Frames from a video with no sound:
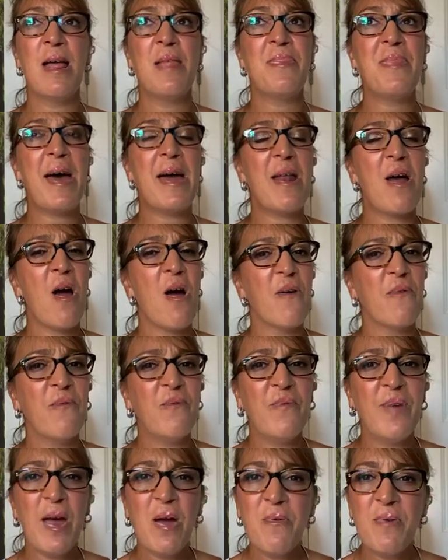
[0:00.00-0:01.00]
that are
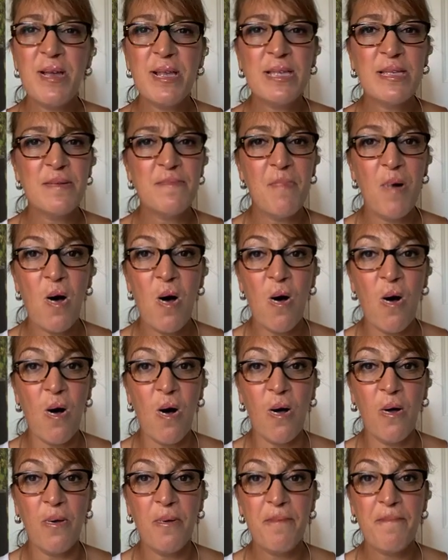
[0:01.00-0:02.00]
very
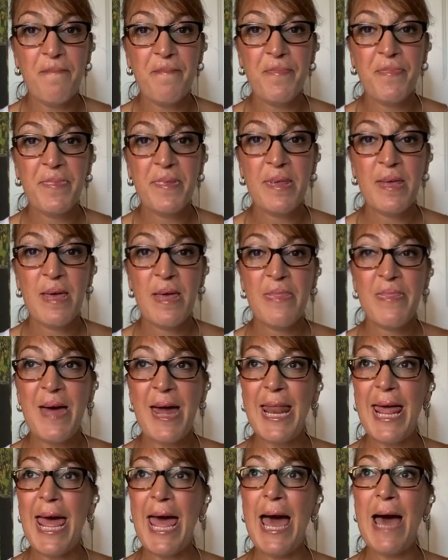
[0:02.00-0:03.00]
small, that
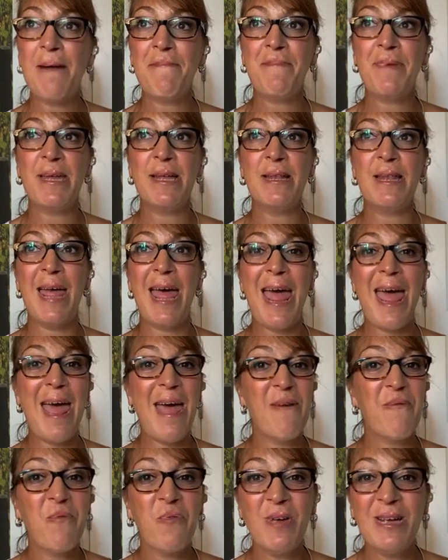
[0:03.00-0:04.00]
happen
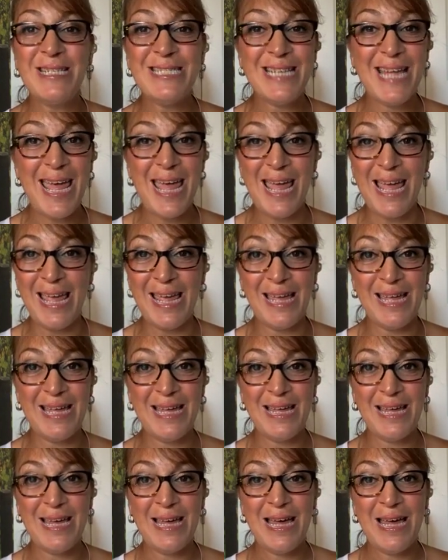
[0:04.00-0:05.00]
every day
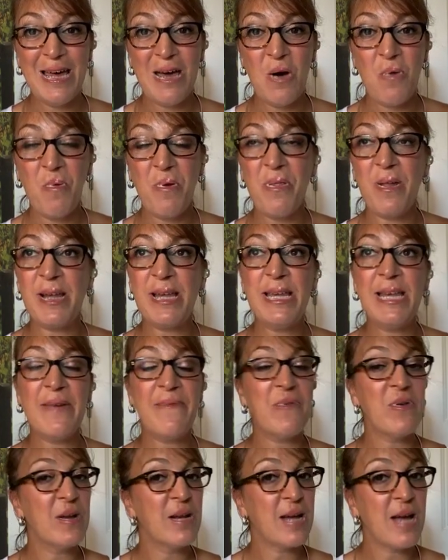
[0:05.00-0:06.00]
with
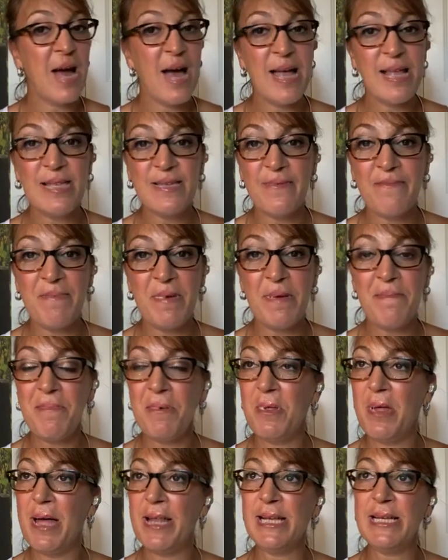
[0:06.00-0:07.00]
different kinds of
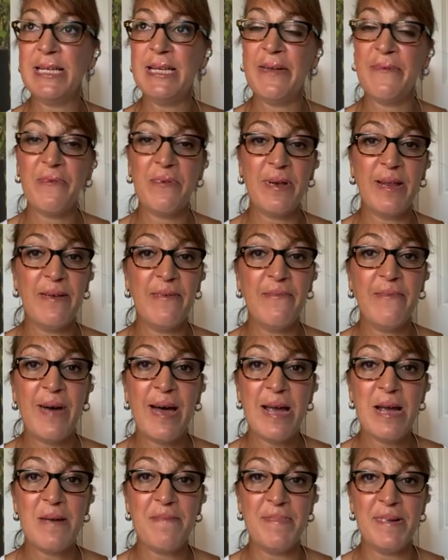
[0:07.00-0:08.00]
people and in different
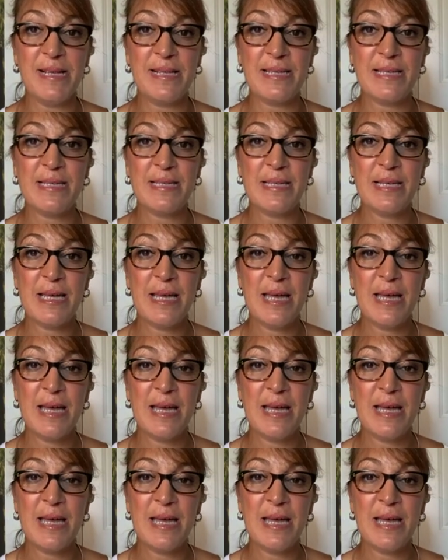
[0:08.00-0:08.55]
environments.